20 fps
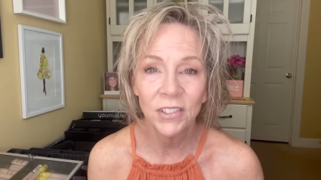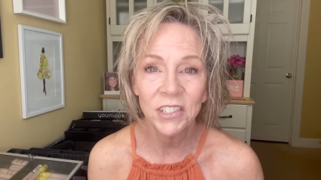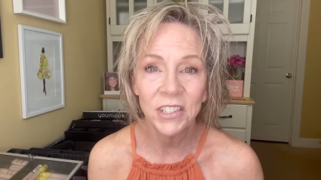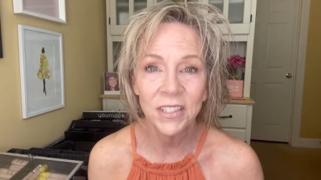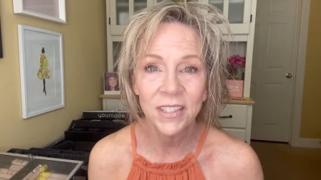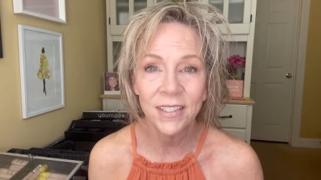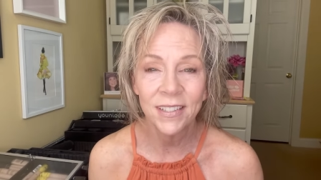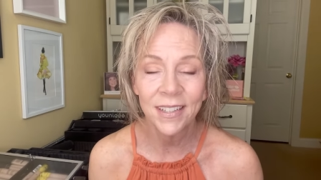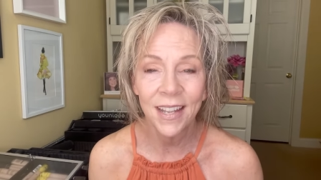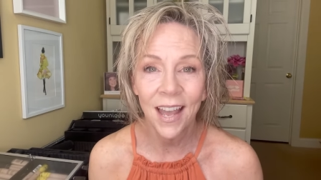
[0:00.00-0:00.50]
I
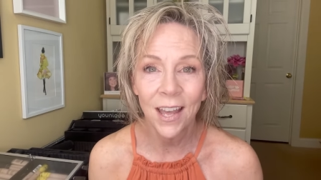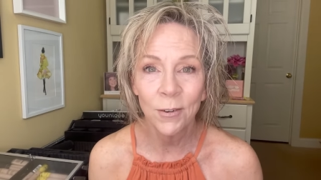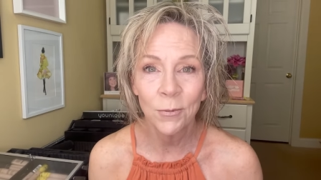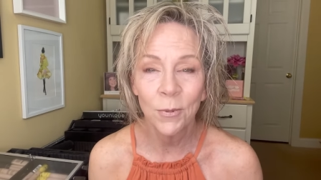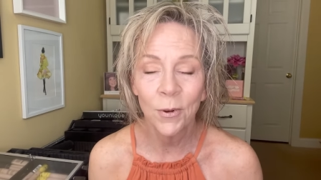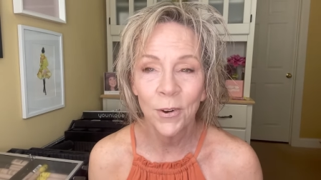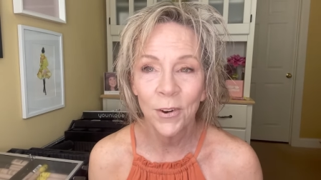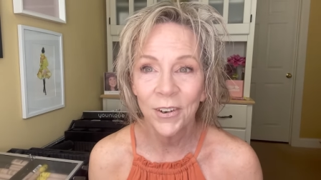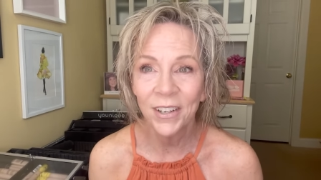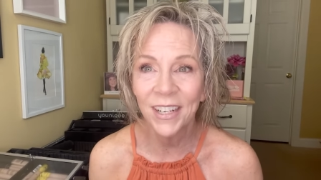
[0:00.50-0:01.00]
just got to
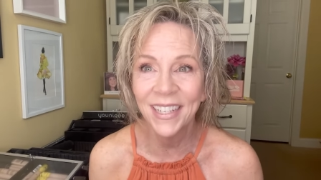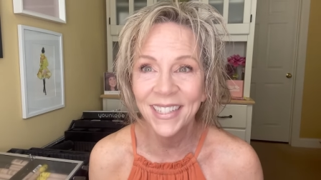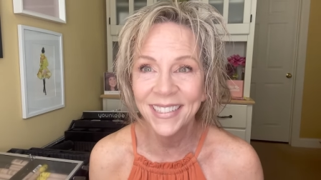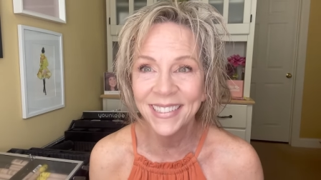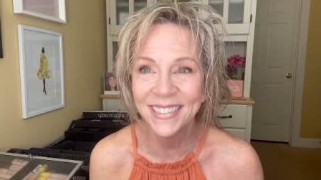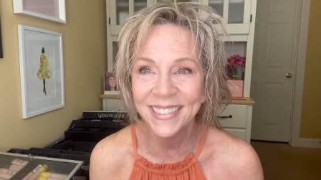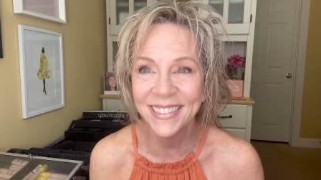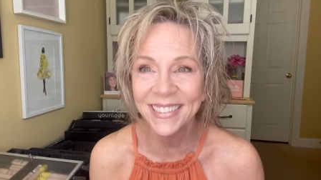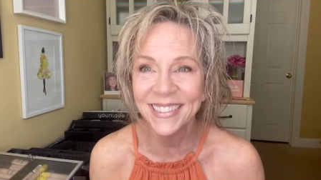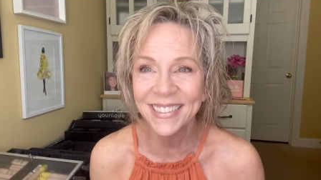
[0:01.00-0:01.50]
work.
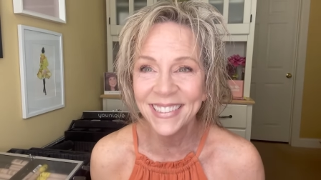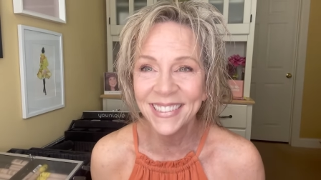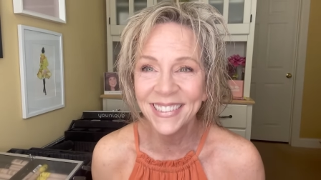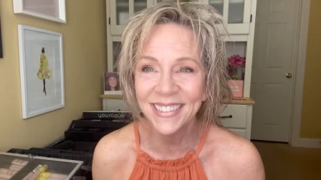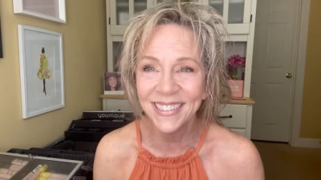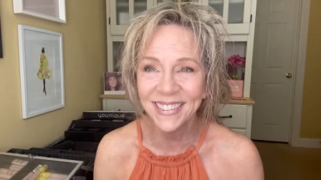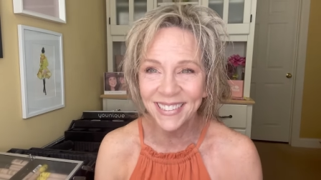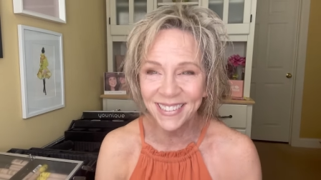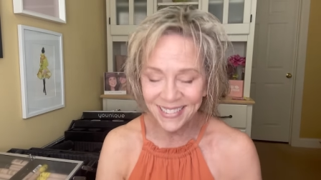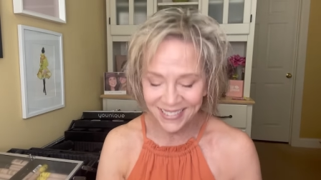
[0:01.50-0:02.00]

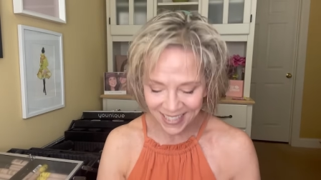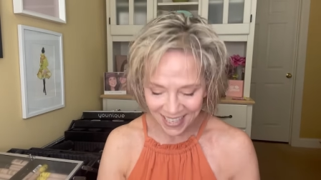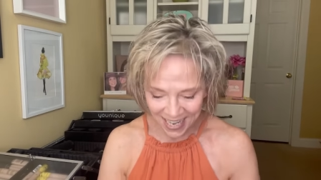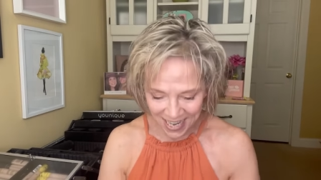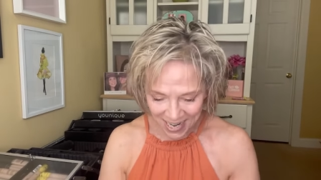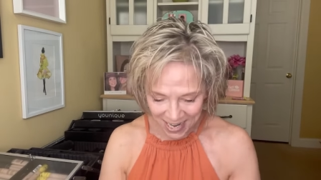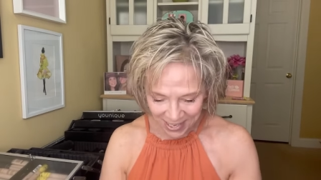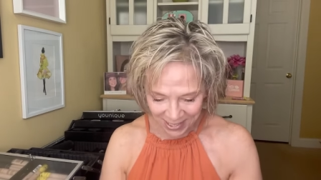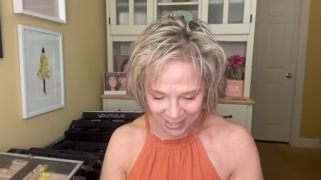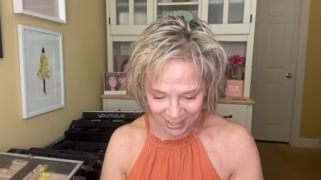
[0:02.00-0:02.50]

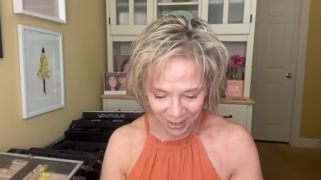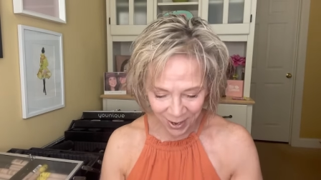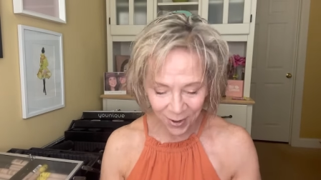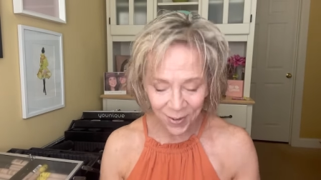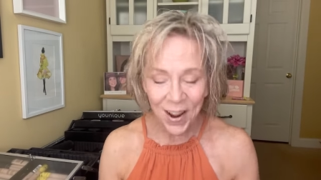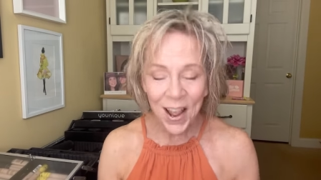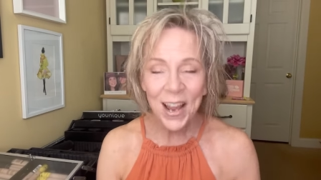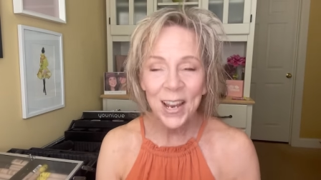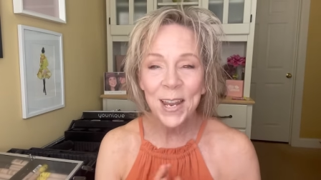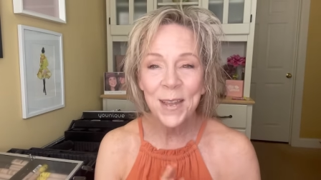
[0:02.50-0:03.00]

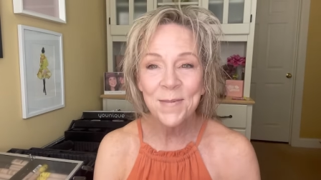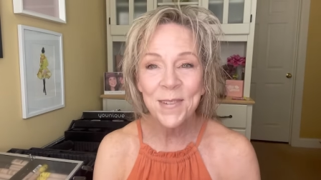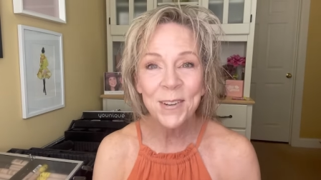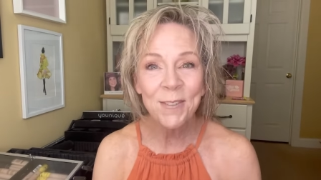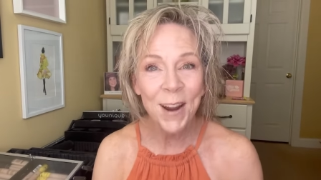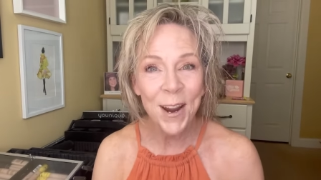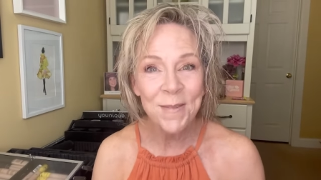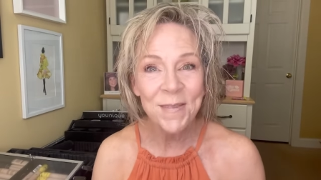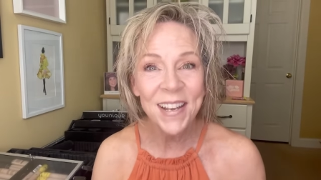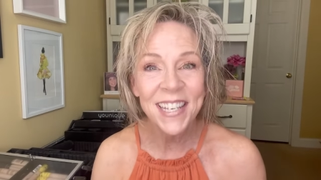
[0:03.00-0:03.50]
So let me
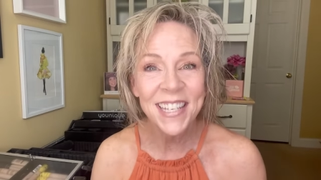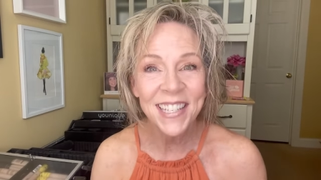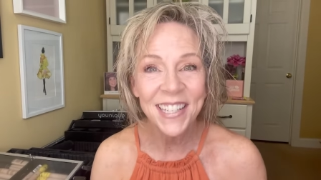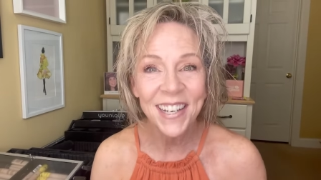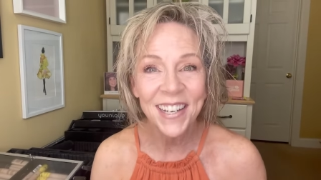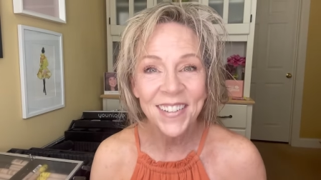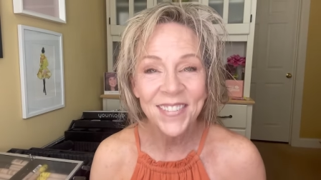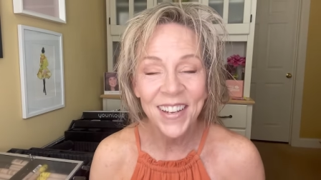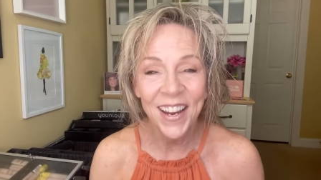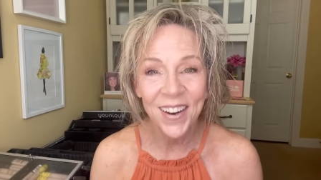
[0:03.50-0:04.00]
grab my stuff